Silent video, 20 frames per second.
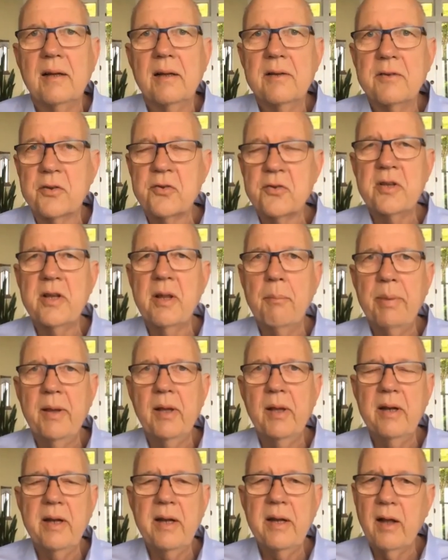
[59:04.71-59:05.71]
Just the
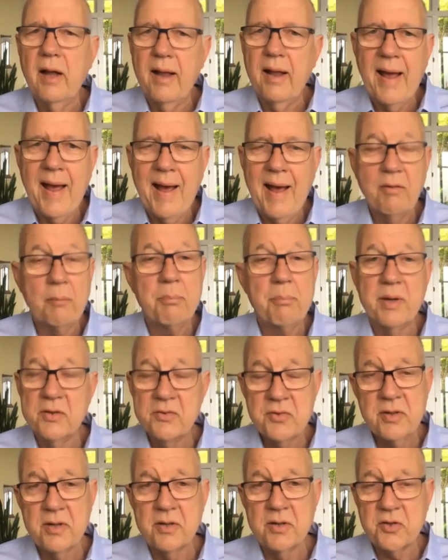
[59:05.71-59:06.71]
ability to have a
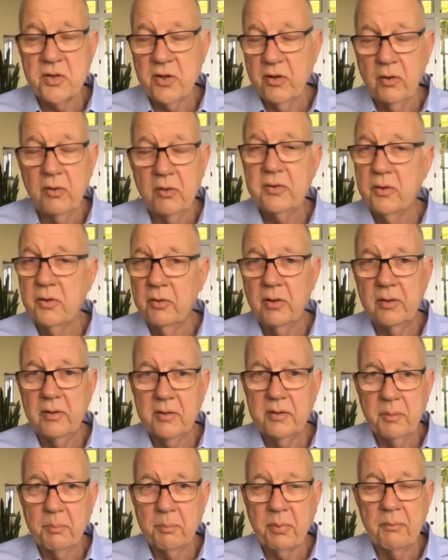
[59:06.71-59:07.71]
business, to
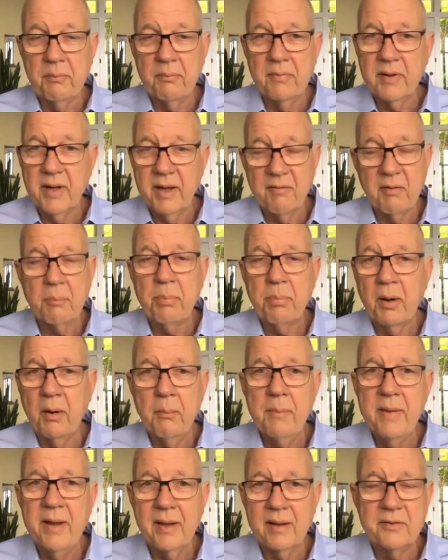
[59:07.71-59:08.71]
give a
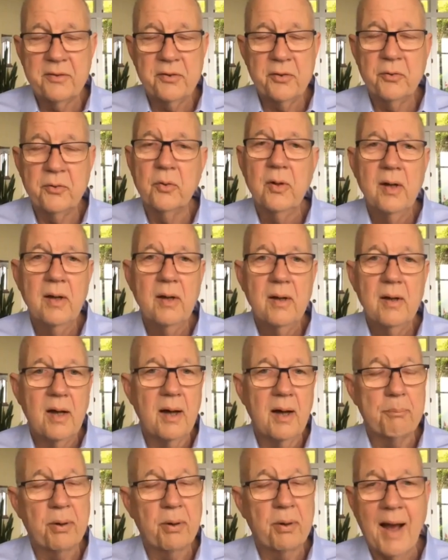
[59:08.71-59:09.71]
permit to
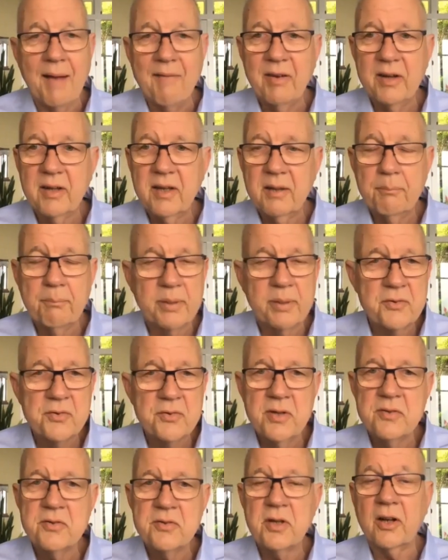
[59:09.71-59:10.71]
a private
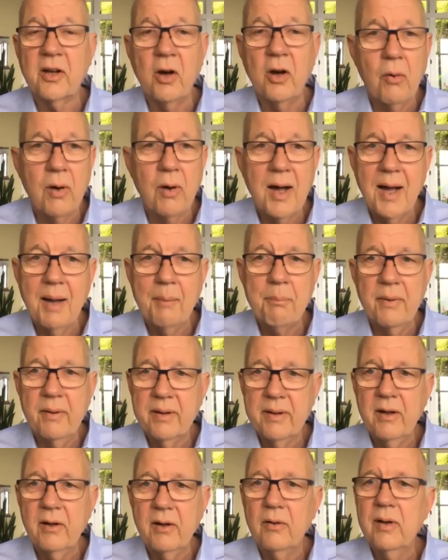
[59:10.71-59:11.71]
business, a co-op,
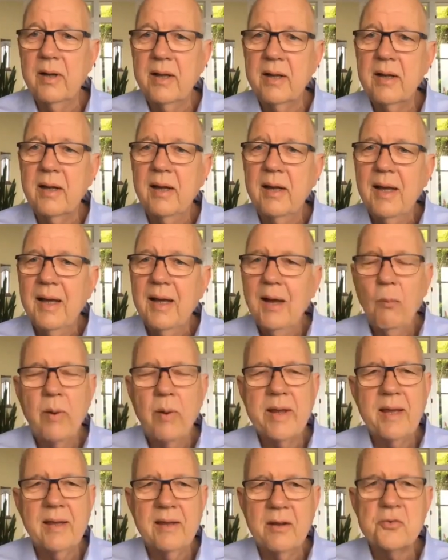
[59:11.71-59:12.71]

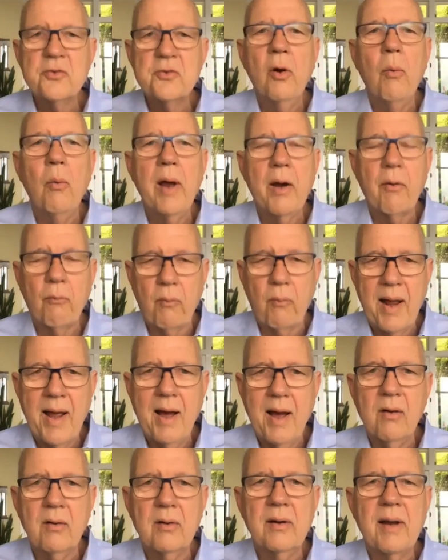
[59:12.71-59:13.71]
there's no way
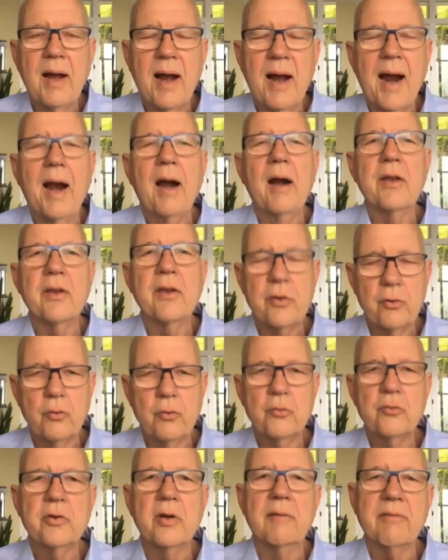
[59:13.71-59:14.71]
around our
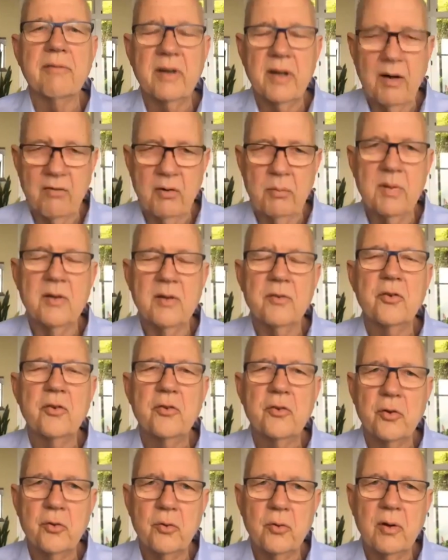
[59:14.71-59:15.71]
use of governments
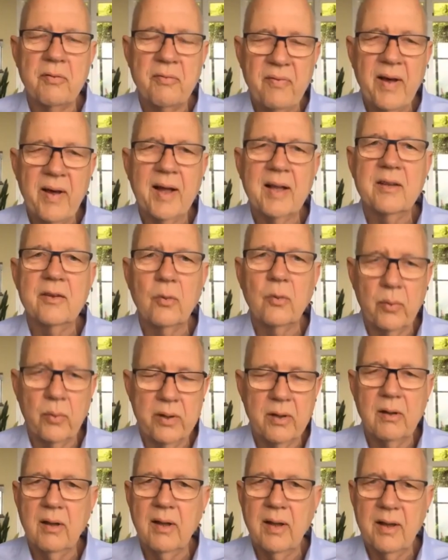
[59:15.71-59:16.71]
to affect the
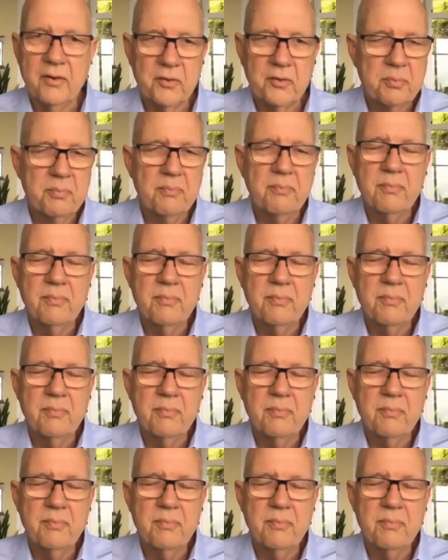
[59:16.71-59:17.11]
will as,